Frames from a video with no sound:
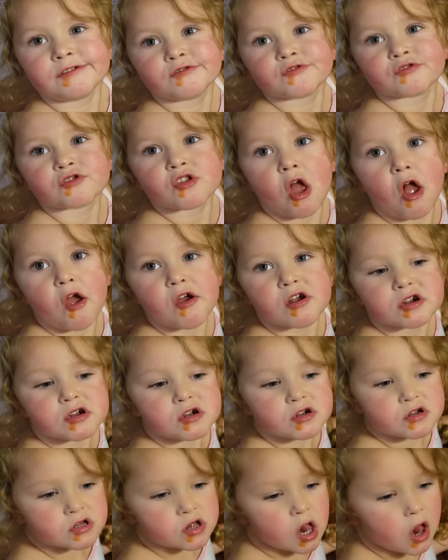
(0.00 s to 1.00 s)
Well, the
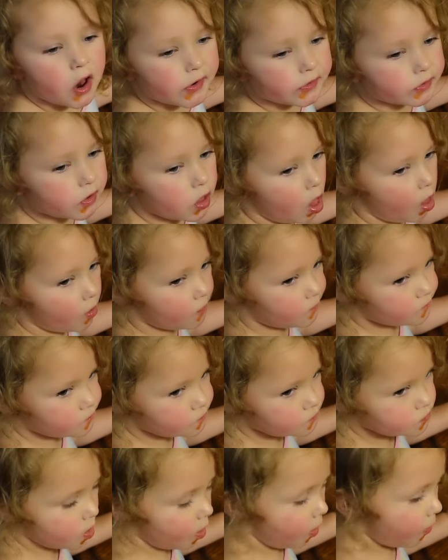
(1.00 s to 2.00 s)
vet gave Zozo some
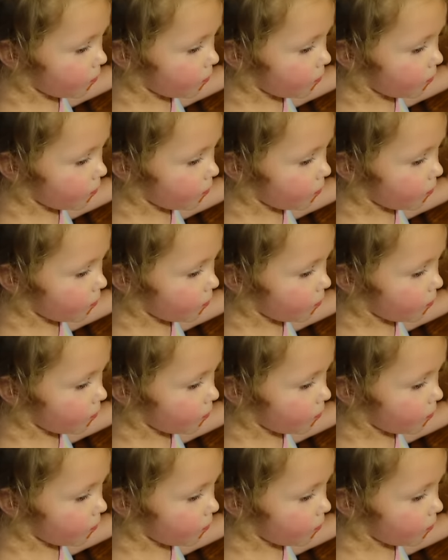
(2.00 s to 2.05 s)
eye